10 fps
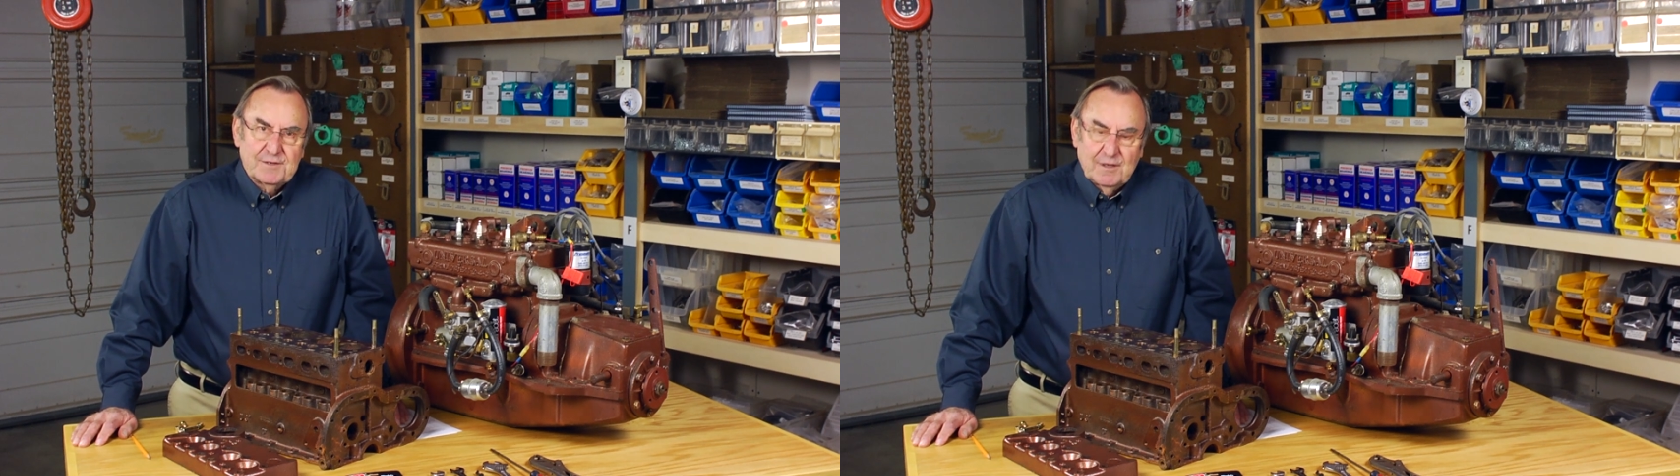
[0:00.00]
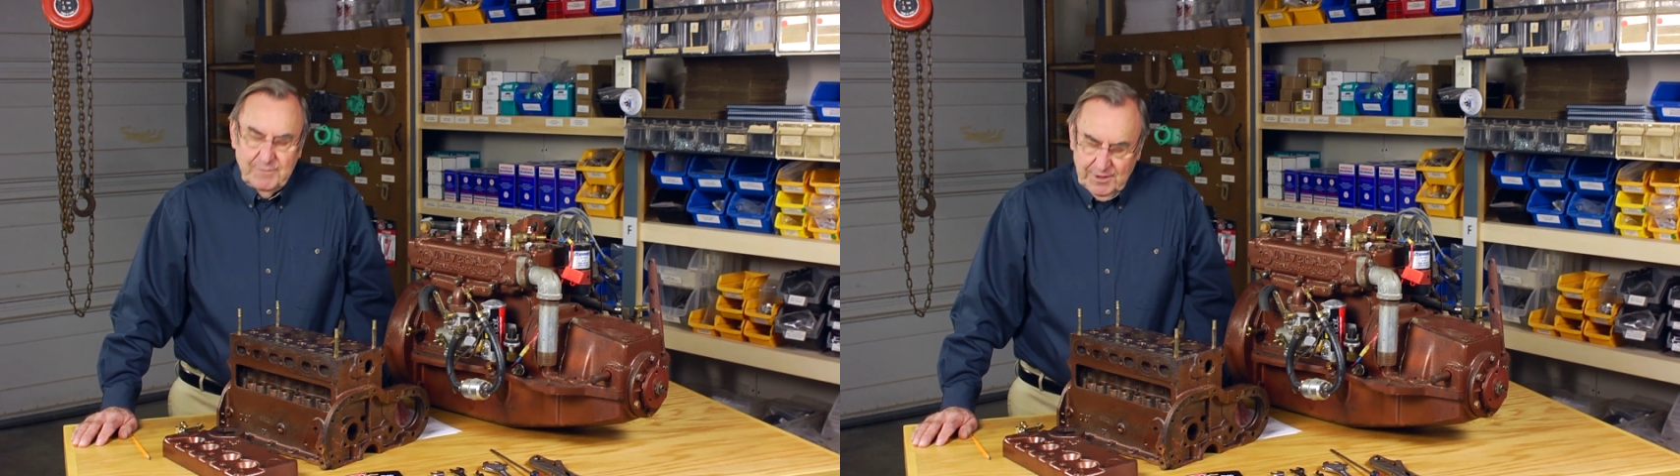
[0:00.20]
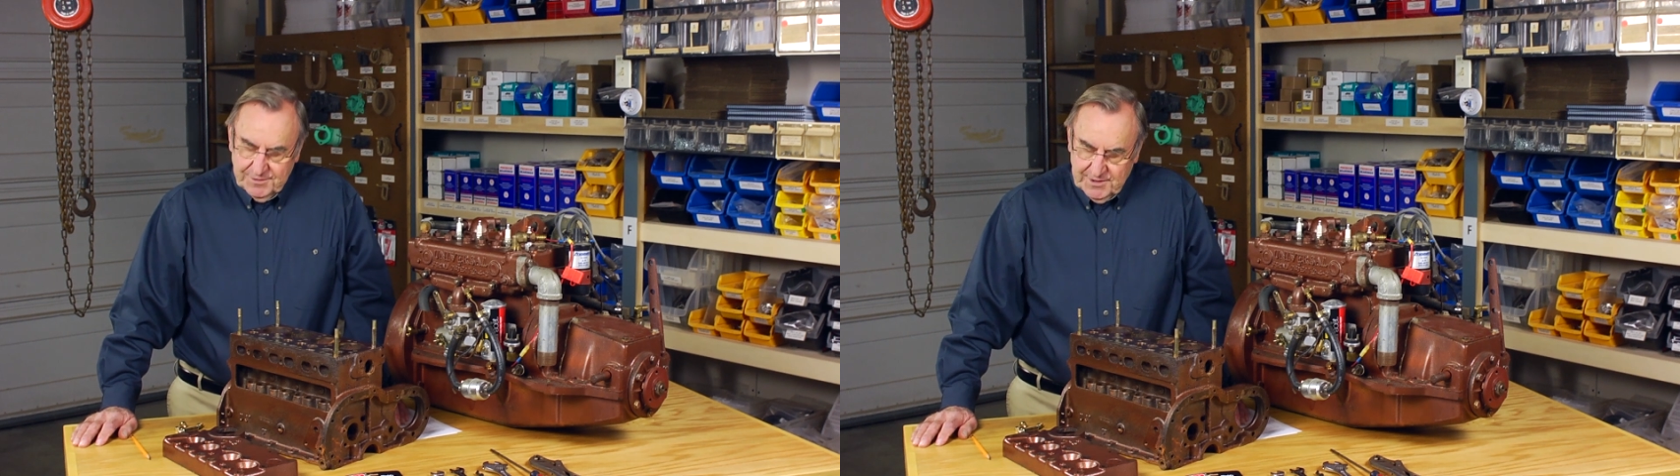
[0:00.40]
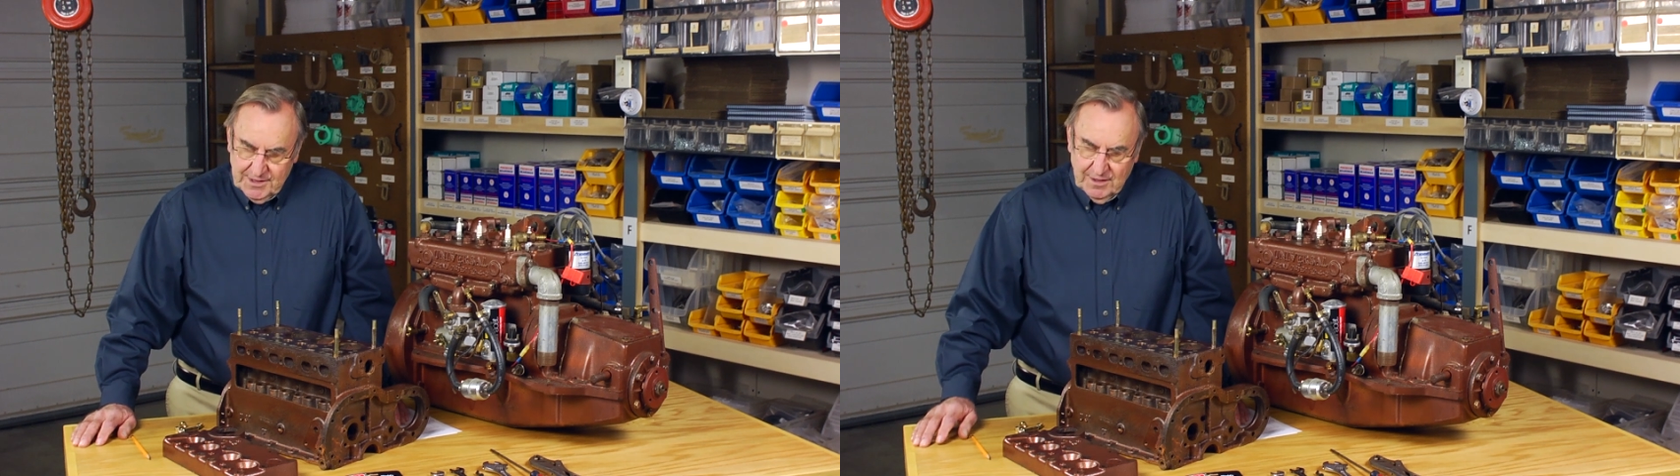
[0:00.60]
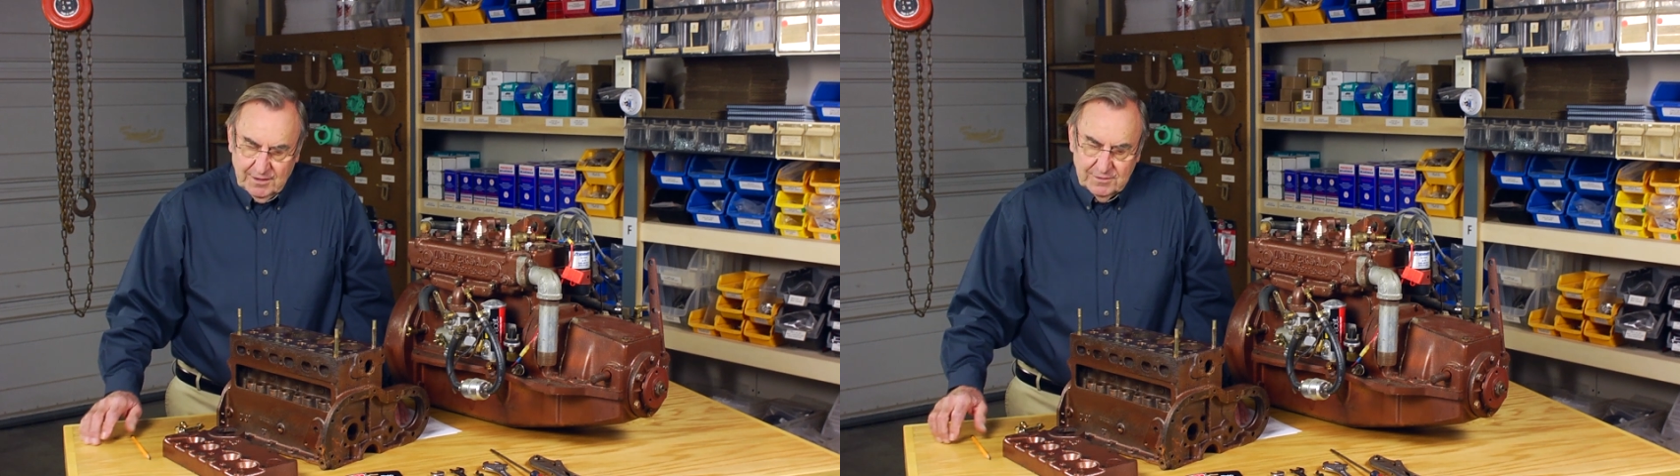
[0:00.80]
some years
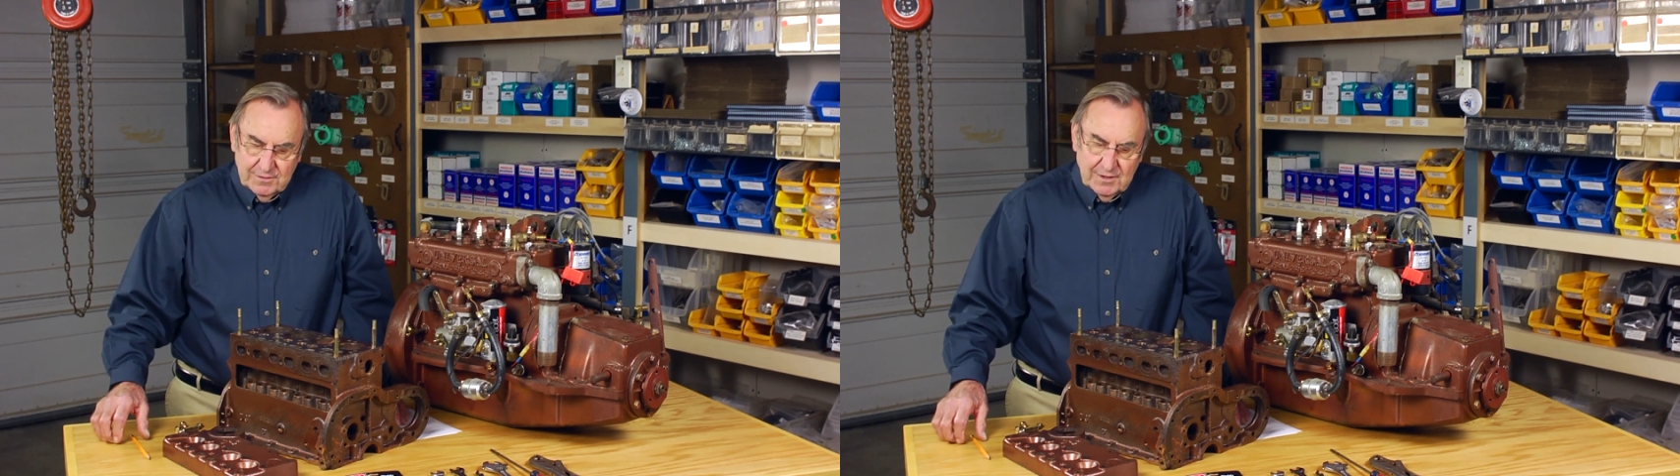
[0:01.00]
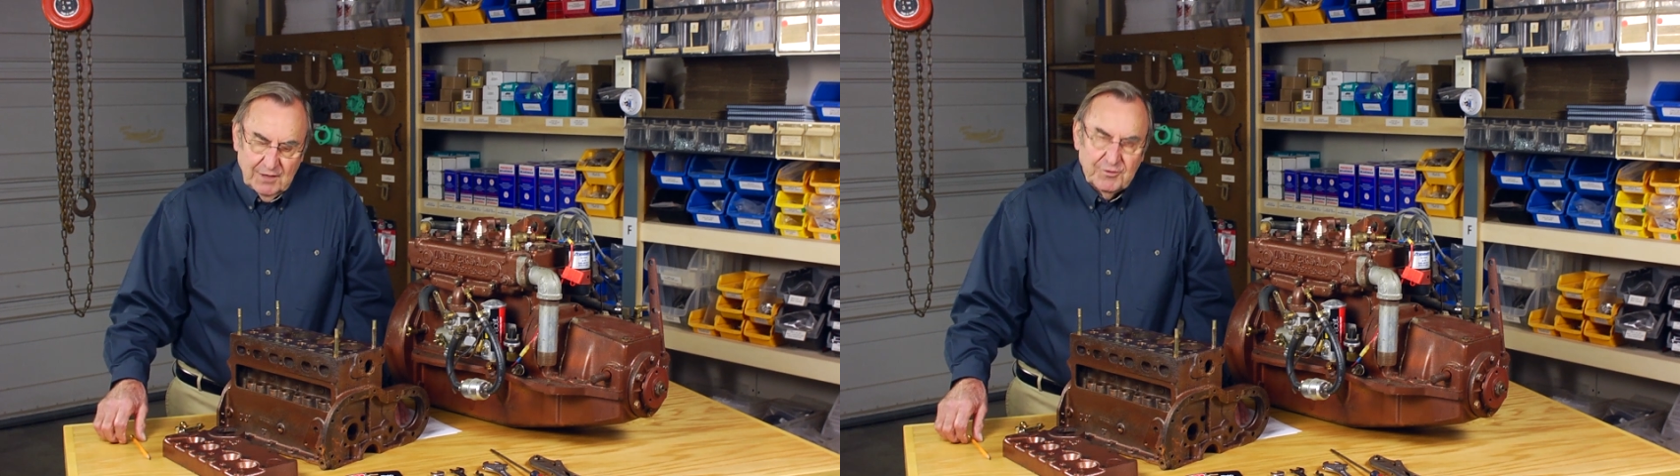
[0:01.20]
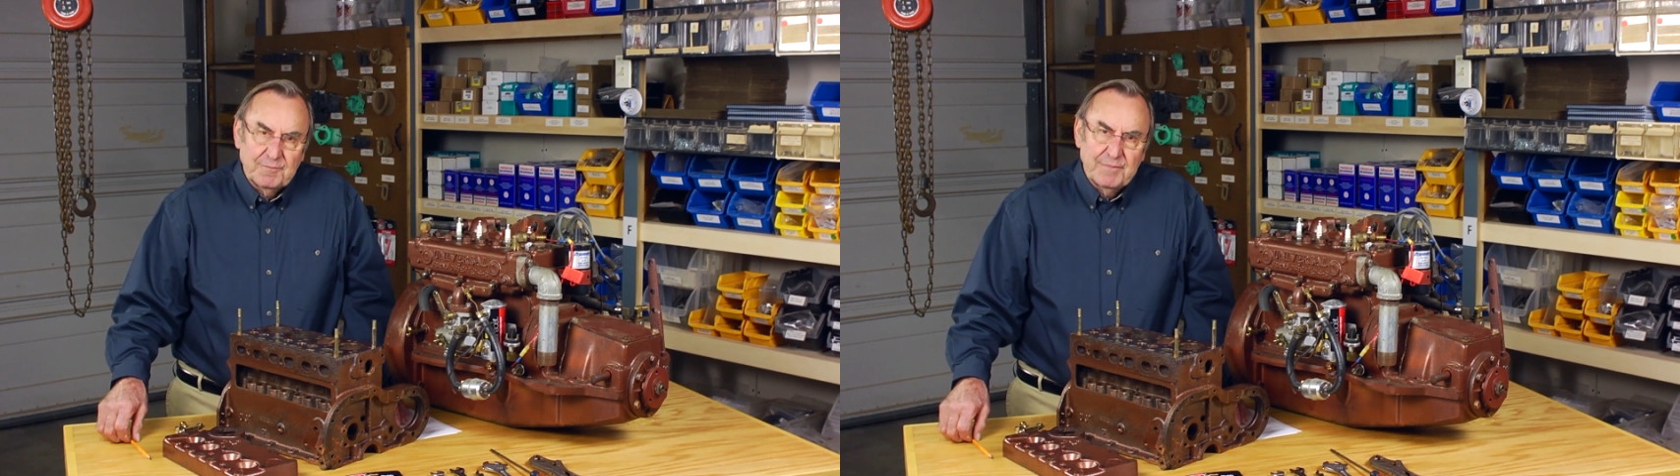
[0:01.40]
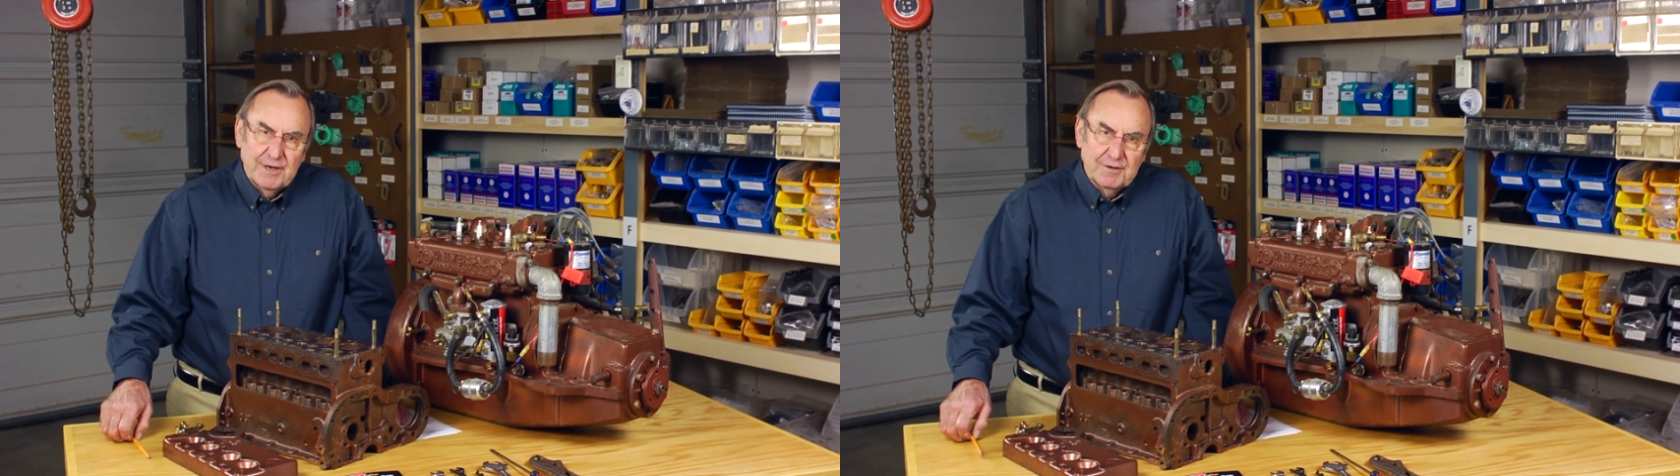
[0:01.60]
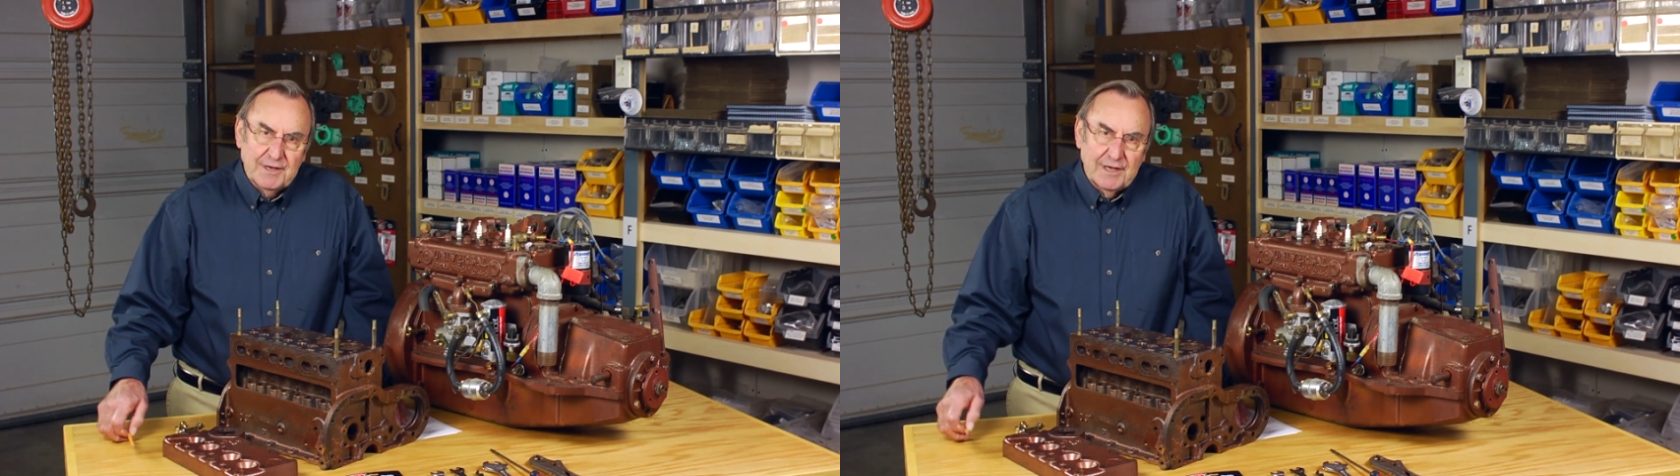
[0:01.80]
ago a
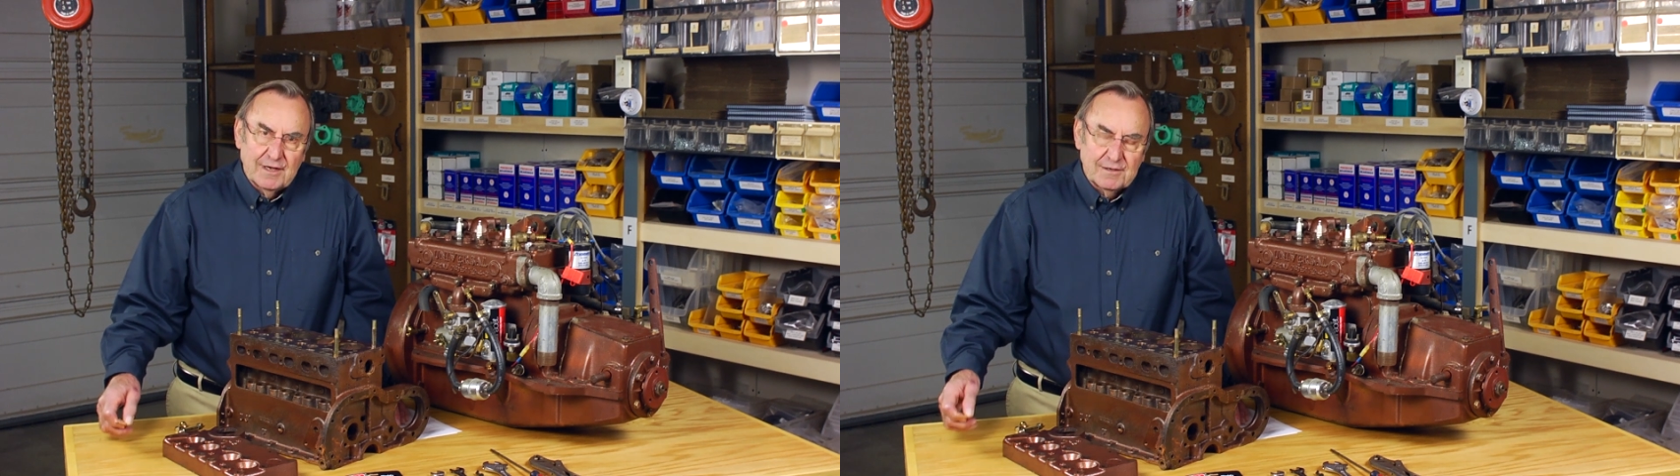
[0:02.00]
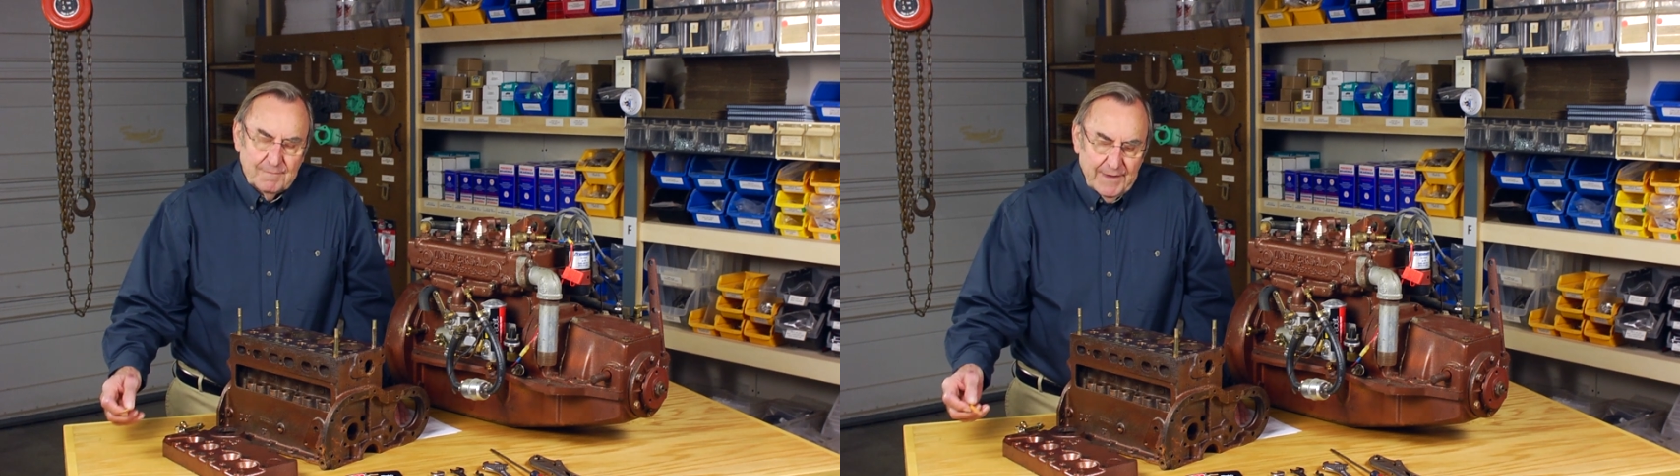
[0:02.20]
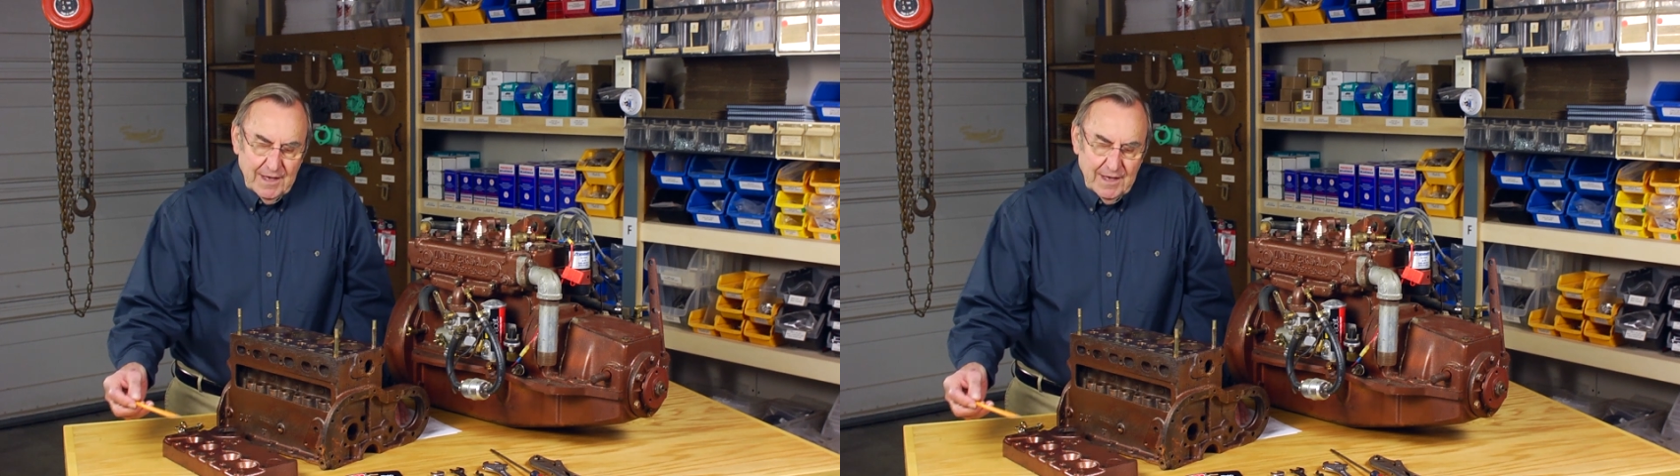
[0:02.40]
repair kit